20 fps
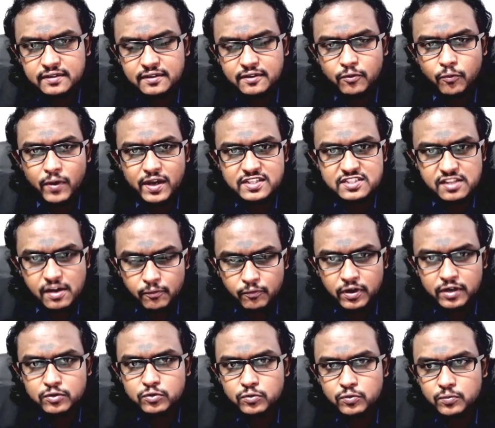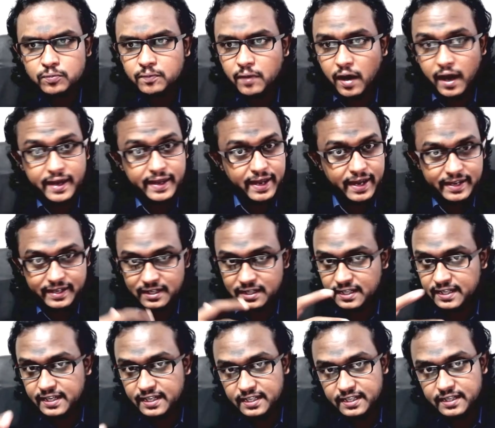where someone whom I
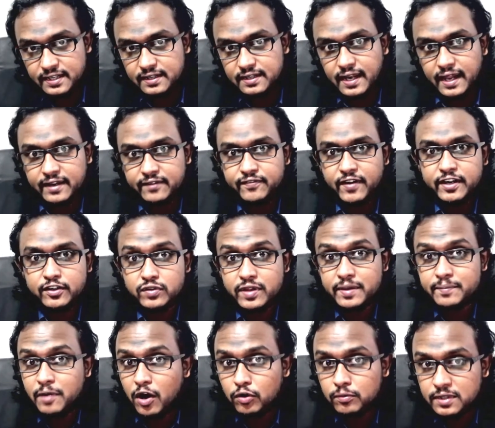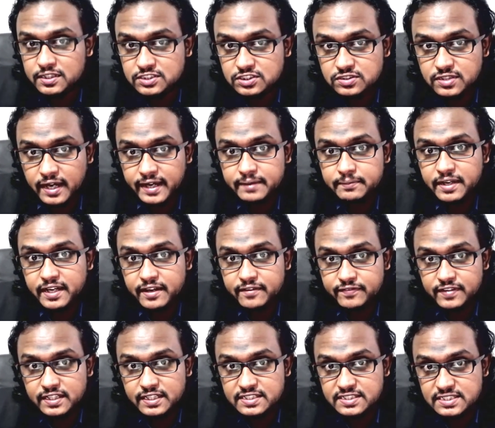clearly clarify to them how much time and
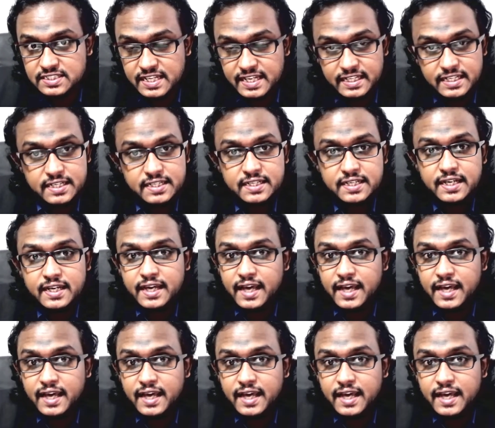effort is needed,